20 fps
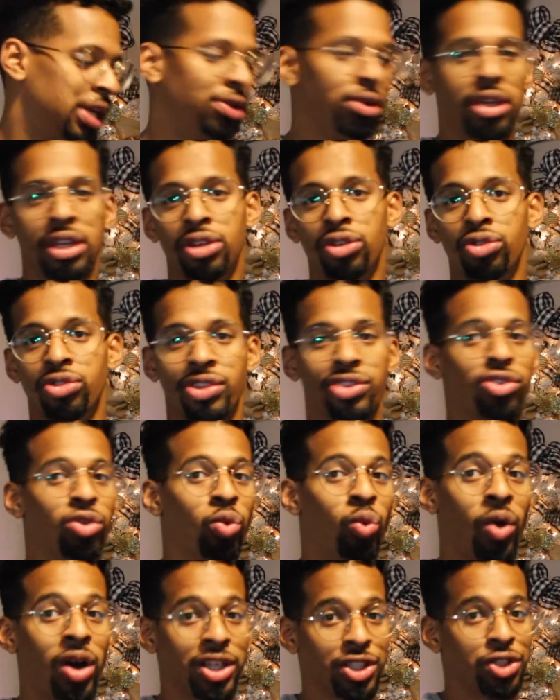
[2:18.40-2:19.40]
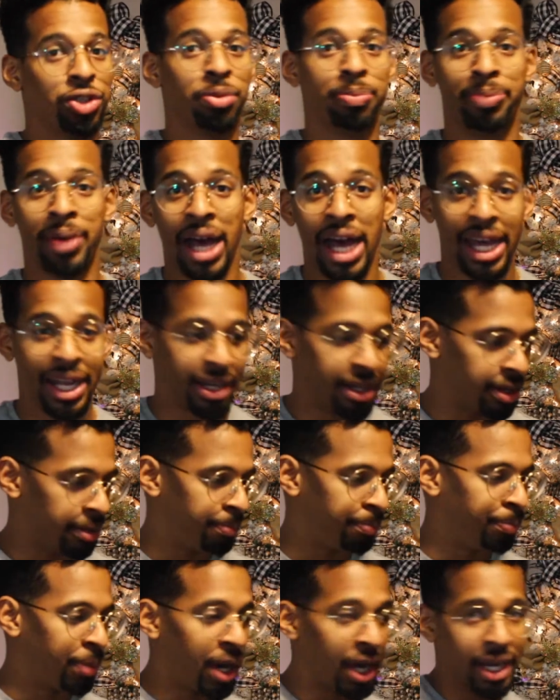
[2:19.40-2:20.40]
You can use it to wash your body.
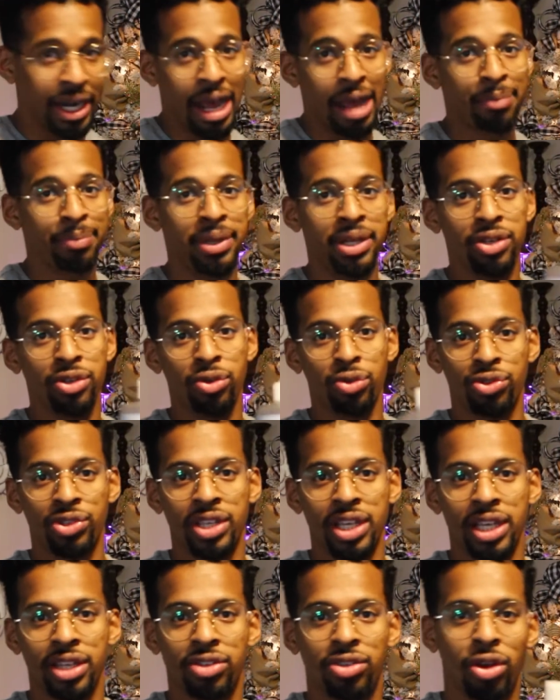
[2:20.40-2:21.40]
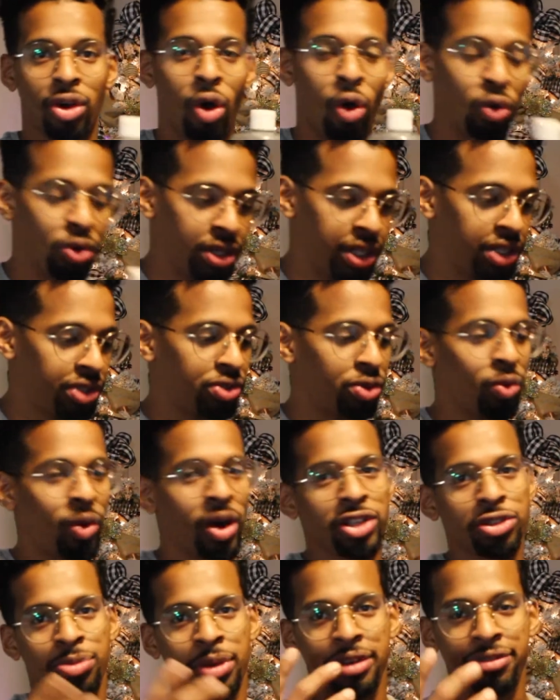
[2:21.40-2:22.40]
But I've been using it only to
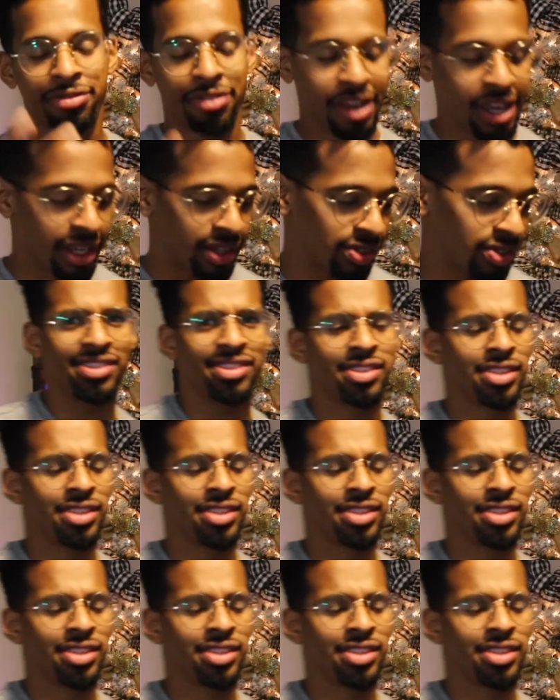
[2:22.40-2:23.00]
wash my face.